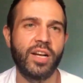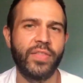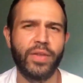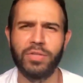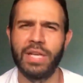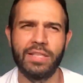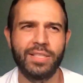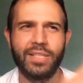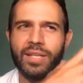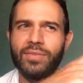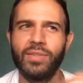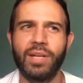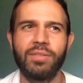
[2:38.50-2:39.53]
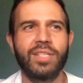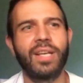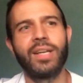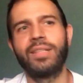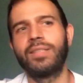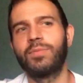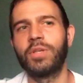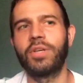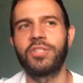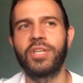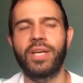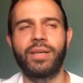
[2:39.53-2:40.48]
there was a little scuffle outside, and we
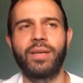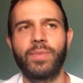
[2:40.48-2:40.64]
got chatting